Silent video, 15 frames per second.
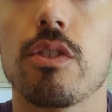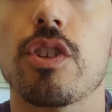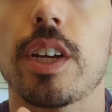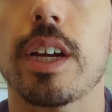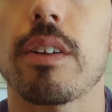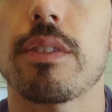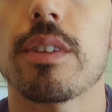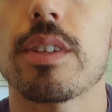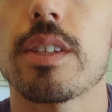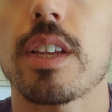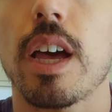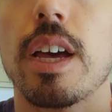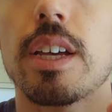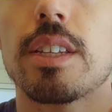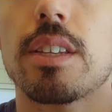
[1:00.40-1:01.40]
check out the
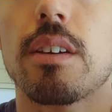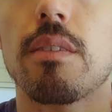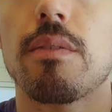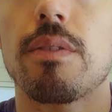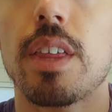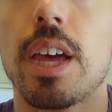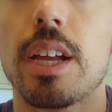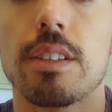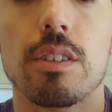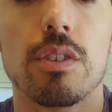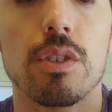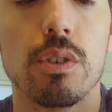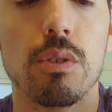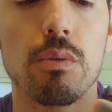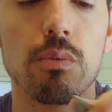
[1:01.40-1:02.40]
size of that.
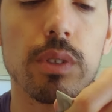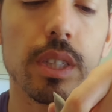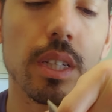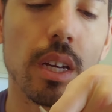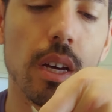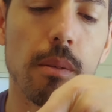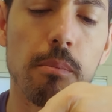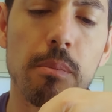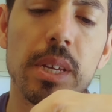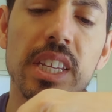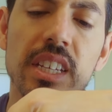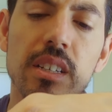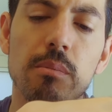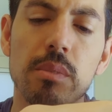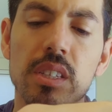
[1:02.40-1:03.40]
So really a
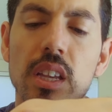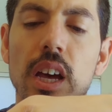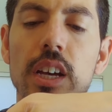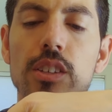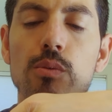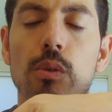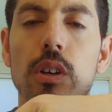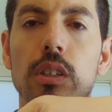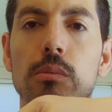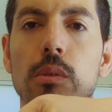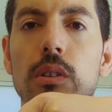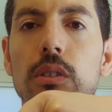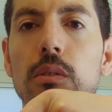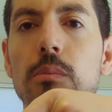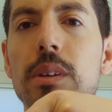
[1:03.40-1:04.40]
medium-sized water
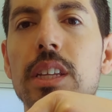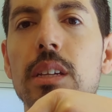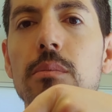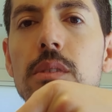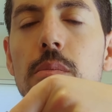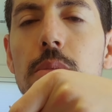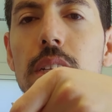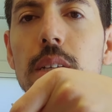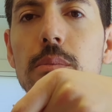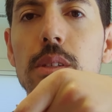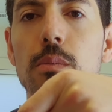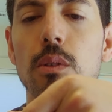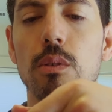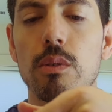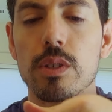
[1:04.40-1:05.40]
bottle, medium to medium
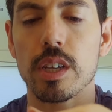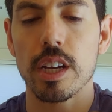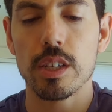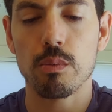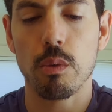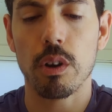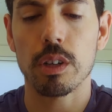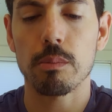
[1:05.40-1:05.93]
small size water